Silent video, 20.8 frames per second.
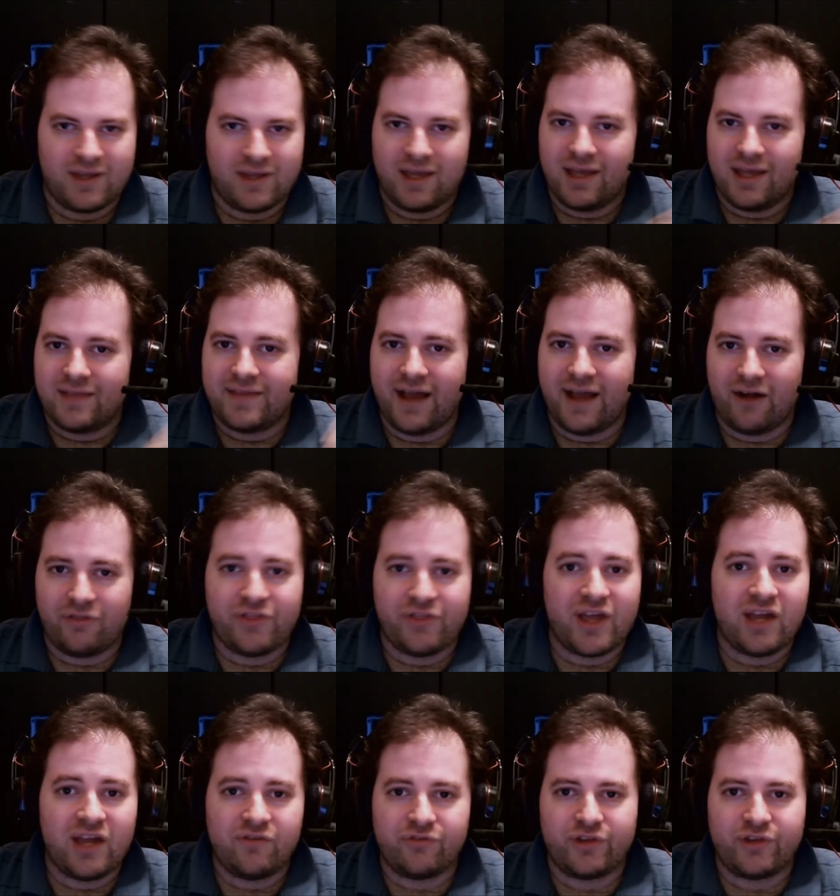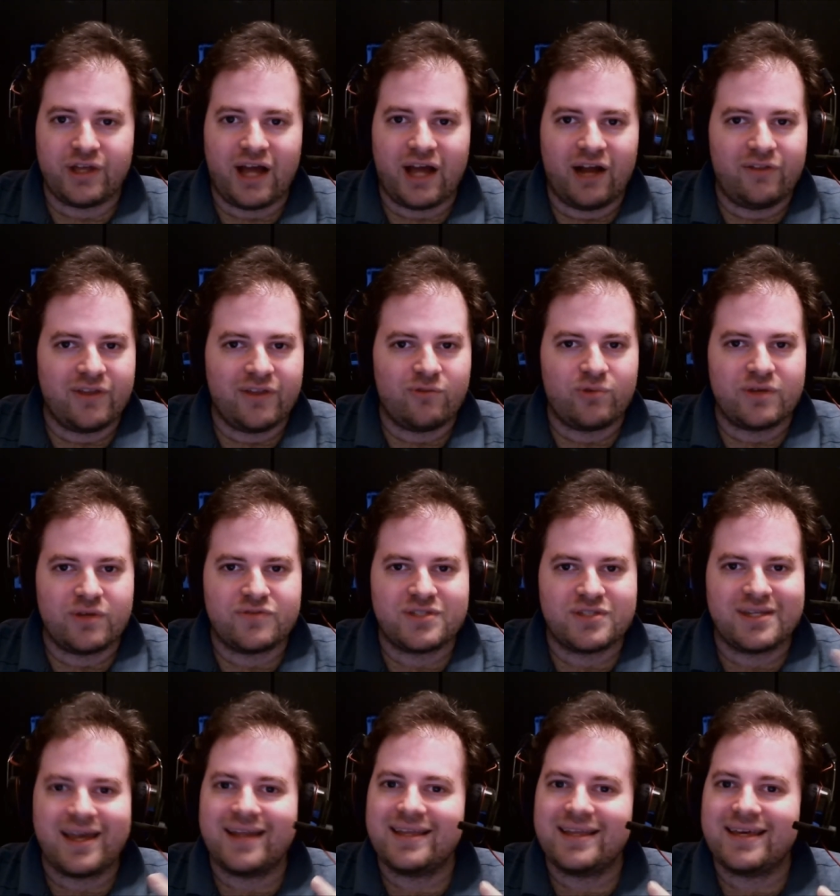Now, thankfully, I don't think we've
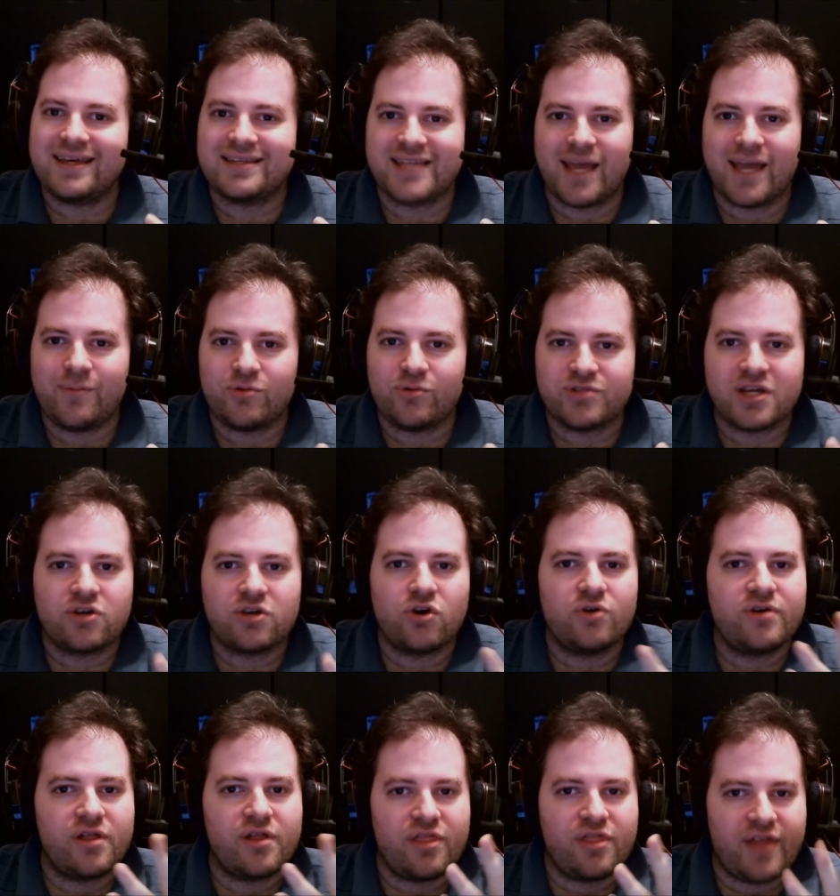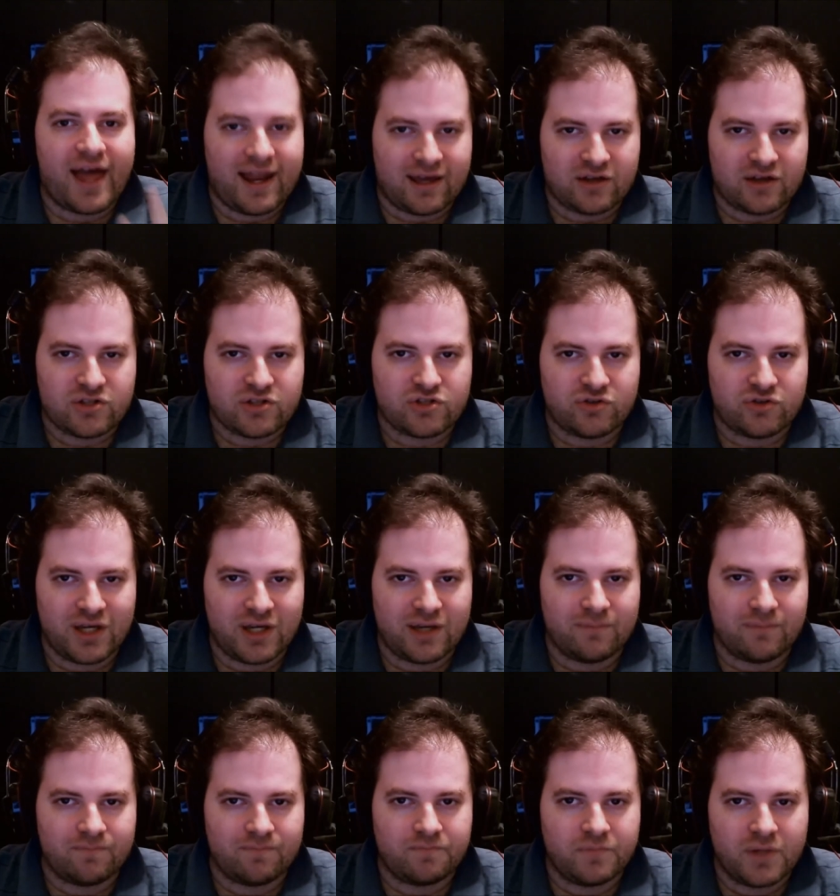seen any examples that go to that extreme.
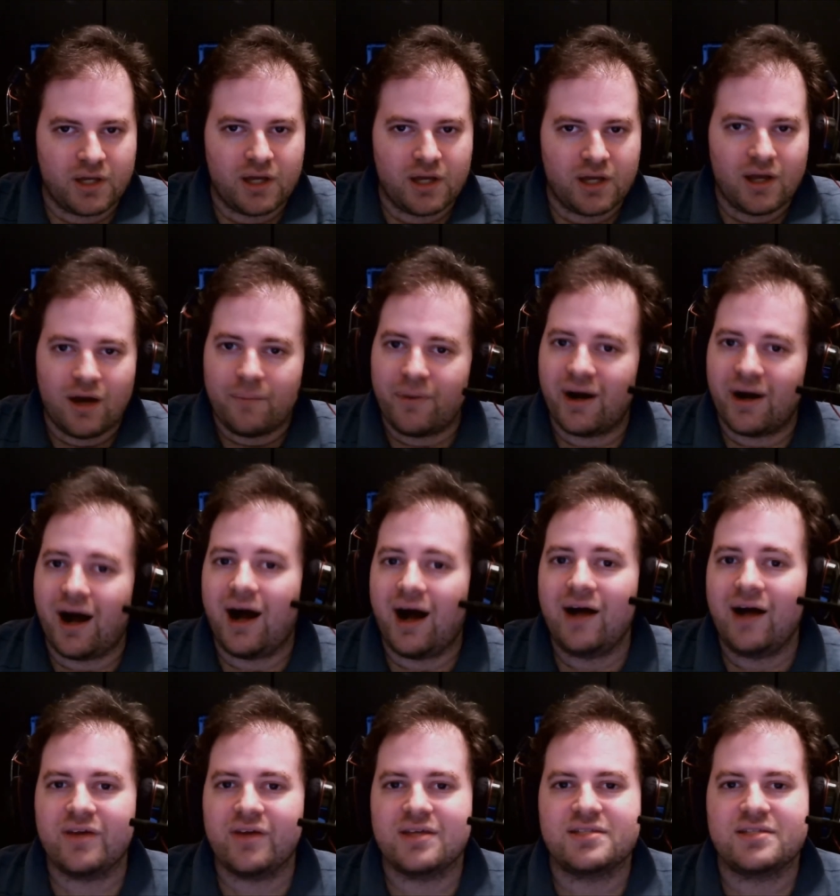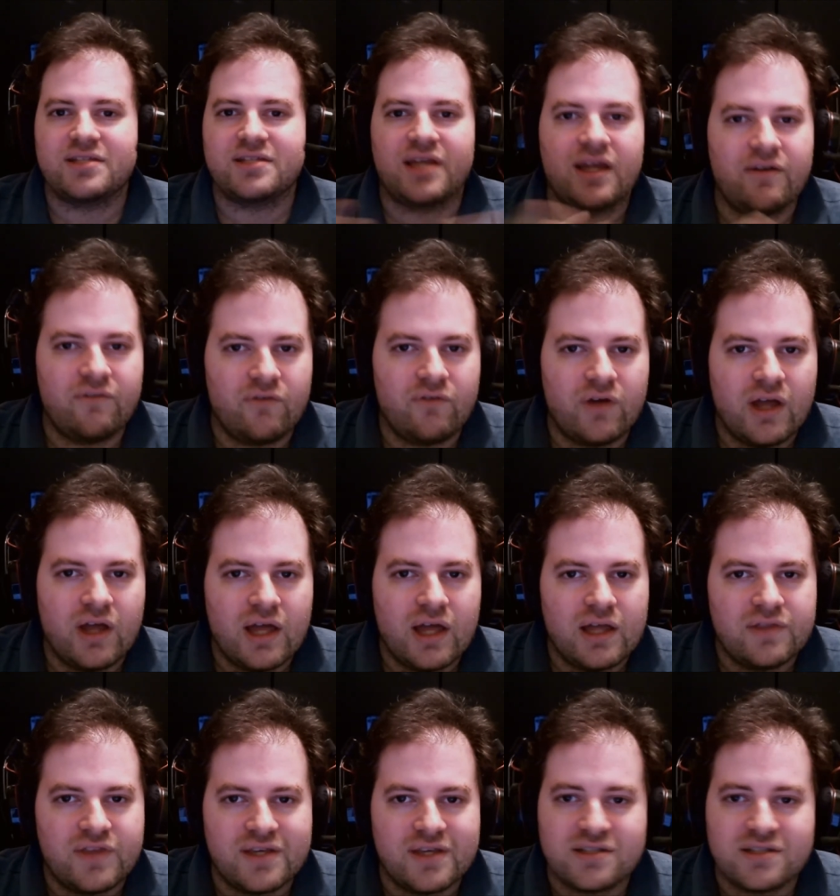But obviously,
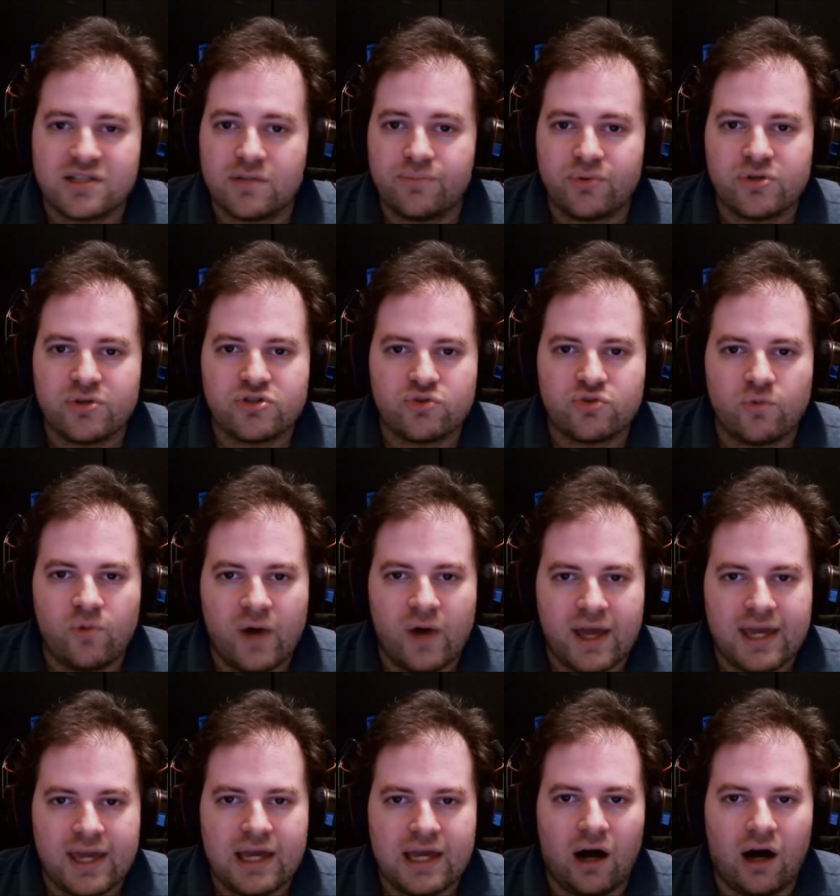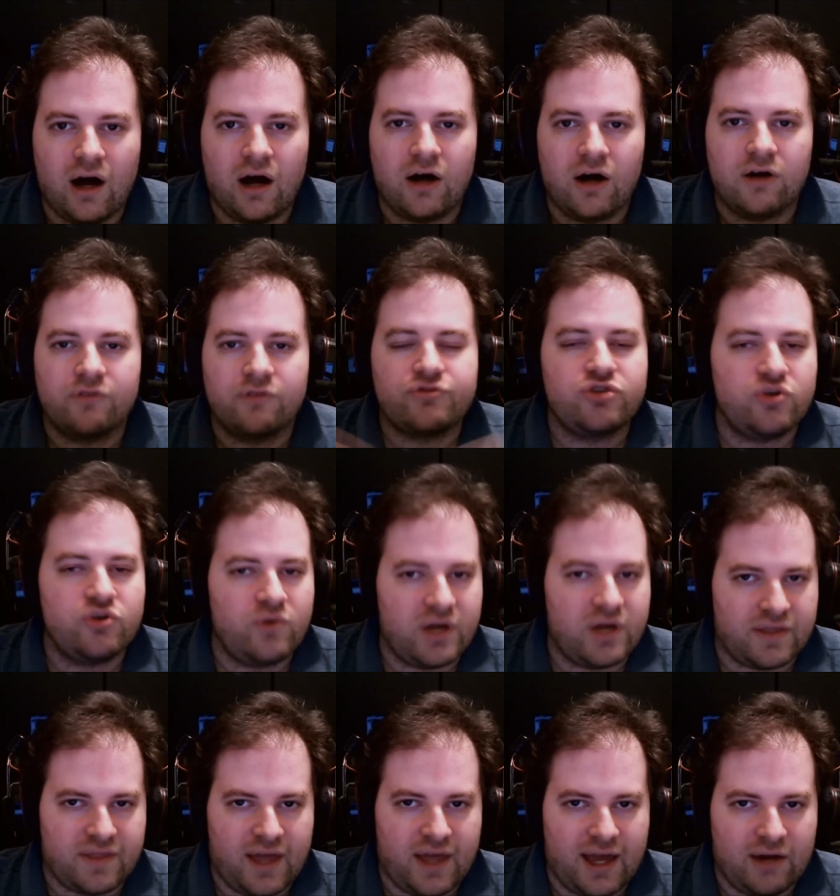the simplest way of
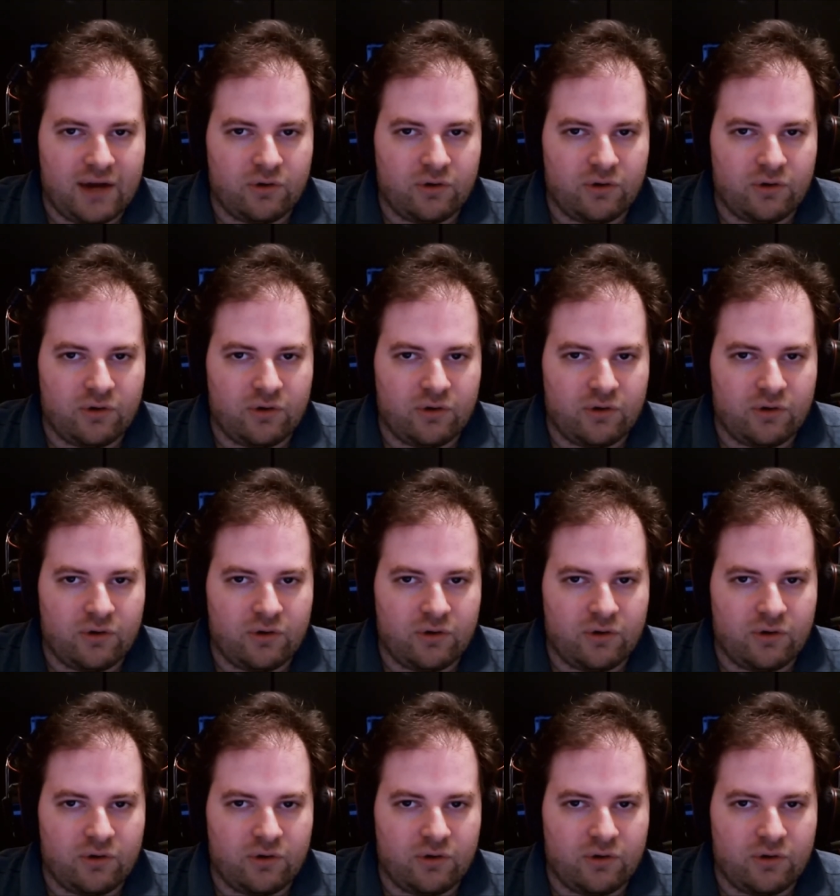doing that, or